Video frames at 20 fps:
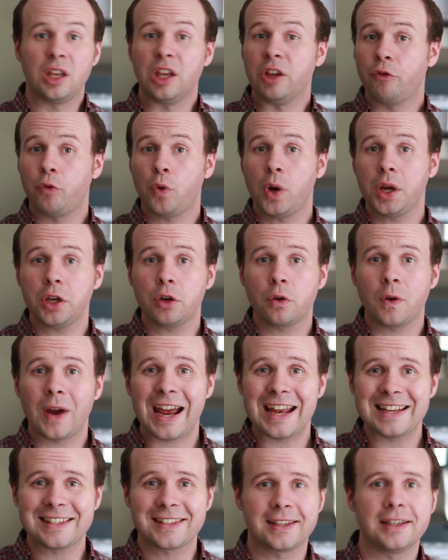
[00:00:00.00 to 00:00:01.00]
If what you're
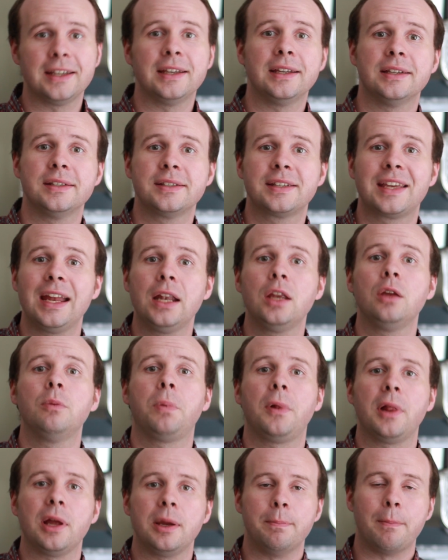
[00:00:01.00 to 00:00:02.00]
asking is, can you
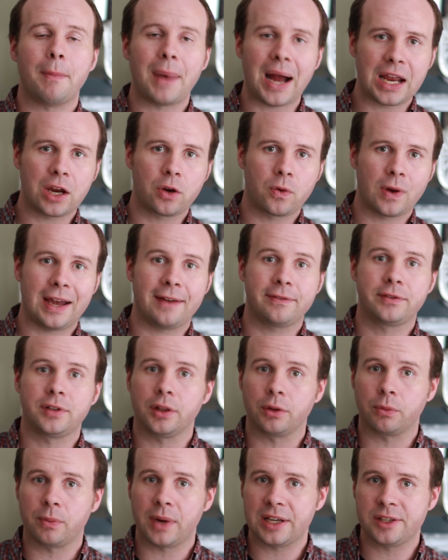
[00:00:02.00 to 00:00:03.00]
play Minecraft
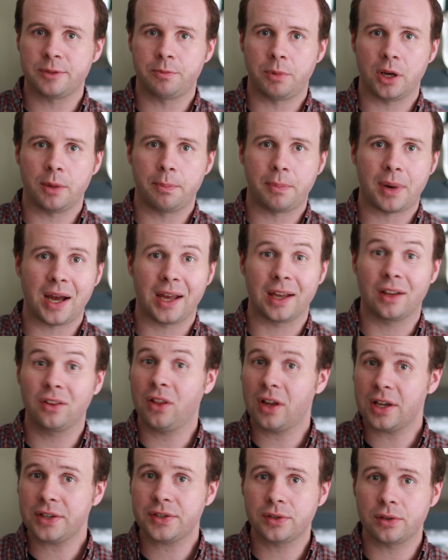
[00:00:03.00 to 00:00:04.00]
on the Raspberry Pi
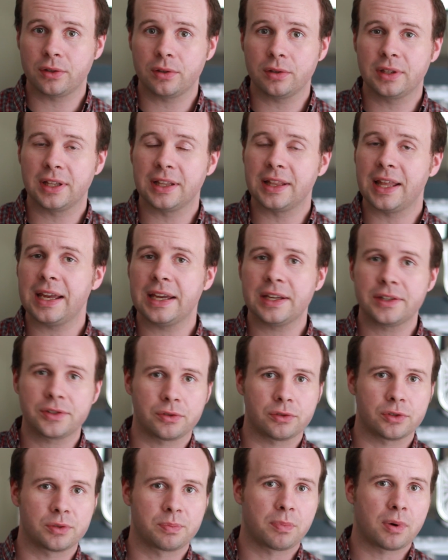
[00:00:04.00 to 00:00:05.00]
cluster, then the
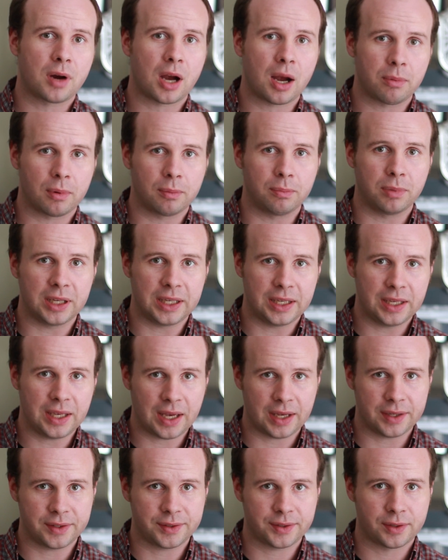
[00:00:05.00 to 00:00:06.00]
answer is probably
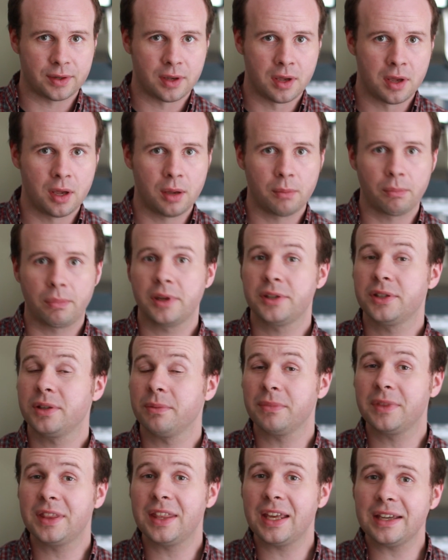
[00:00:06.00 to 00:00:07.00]
yes. But
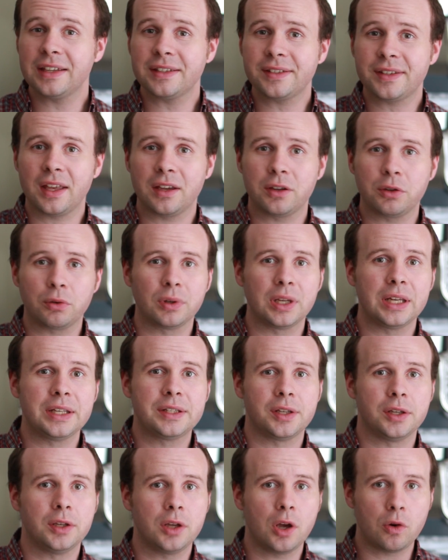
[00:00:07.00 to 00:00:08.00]
some things that you'll
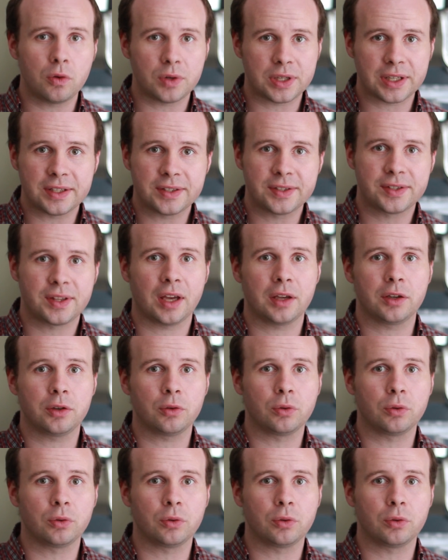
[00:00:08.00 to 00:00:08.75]
need to note is that